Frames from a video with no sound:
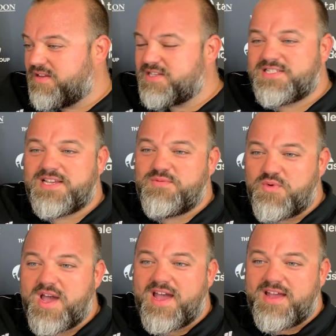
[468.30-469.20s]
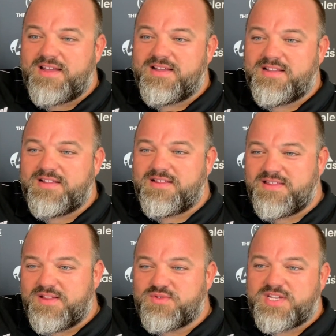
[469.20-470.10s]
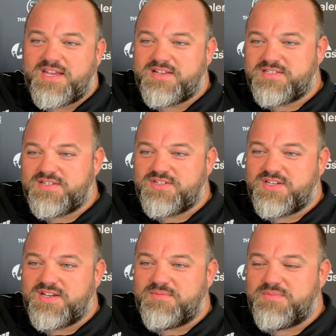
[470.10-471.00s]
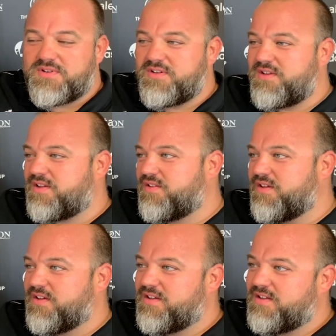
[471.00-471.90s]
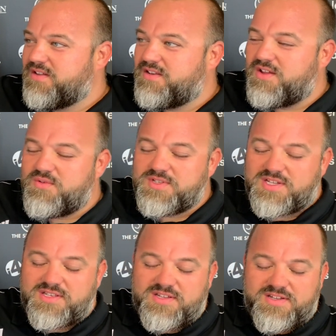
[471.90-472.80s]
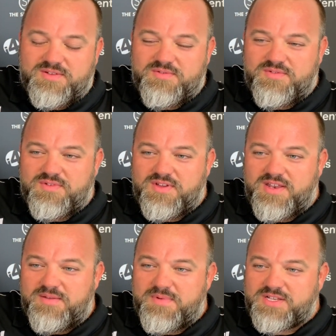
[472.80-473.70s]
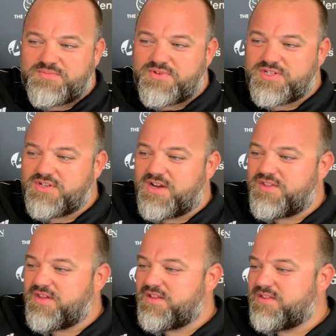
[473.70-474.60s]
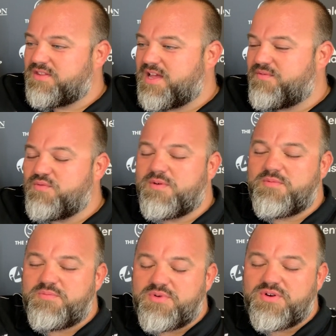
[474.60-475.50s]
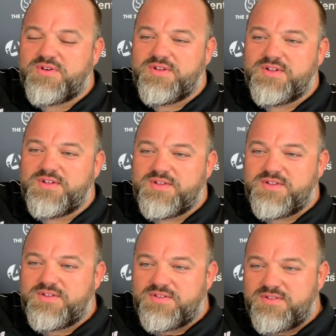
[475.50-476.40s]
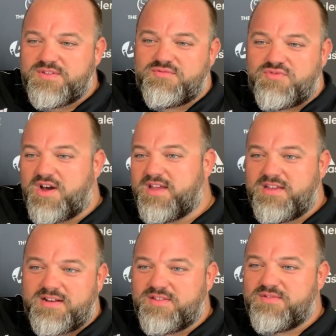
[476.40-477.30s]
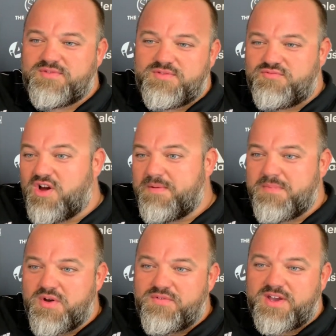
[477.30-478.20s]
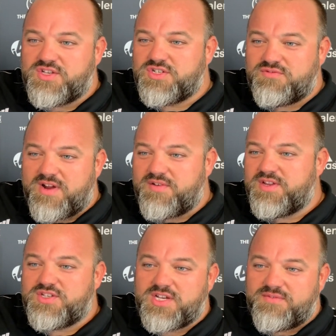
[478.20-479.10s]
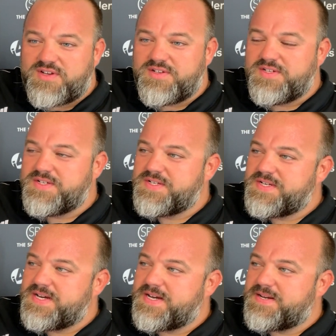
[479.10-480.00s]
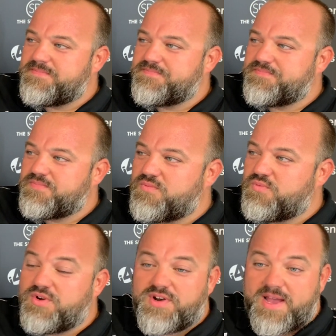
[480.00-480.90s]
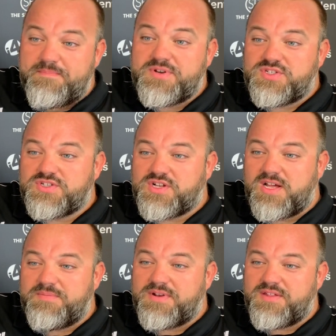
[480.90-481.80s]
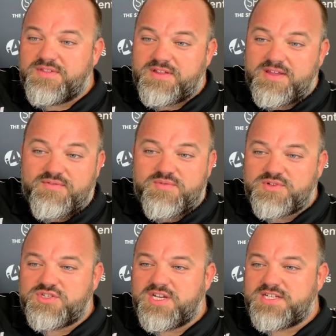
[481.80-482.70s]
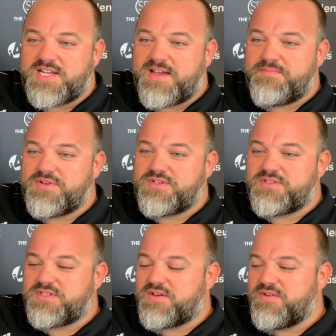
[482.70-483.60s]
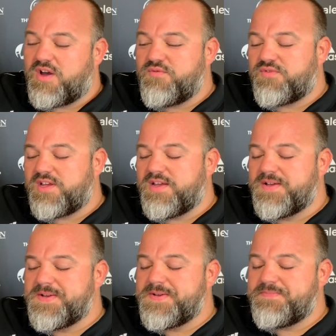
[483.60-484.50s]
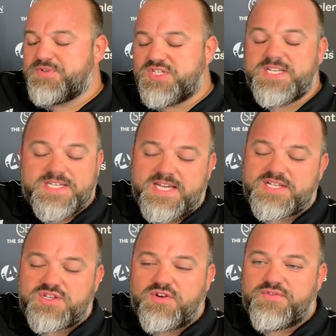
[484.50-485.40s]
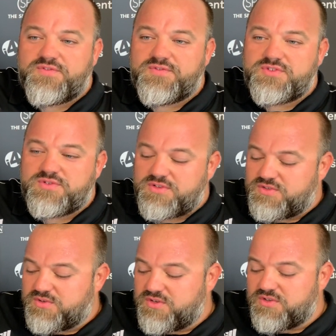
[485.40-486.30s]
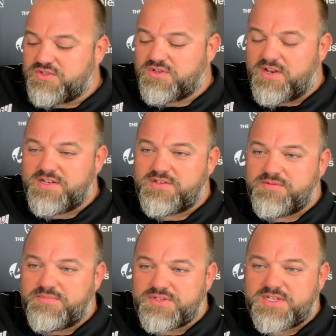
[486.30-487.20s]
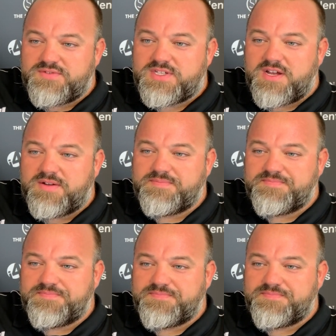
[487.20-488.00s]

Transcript: Let's see where they'll take us this year. But, you know, no one's under any mass pressure. I think everyone will put the right, you know, the, the right motivation around each other. Um, we're an ambitious club, and I think everyone shares that ambition. So hopefully, the season gets off to, to a good, solid, positive start.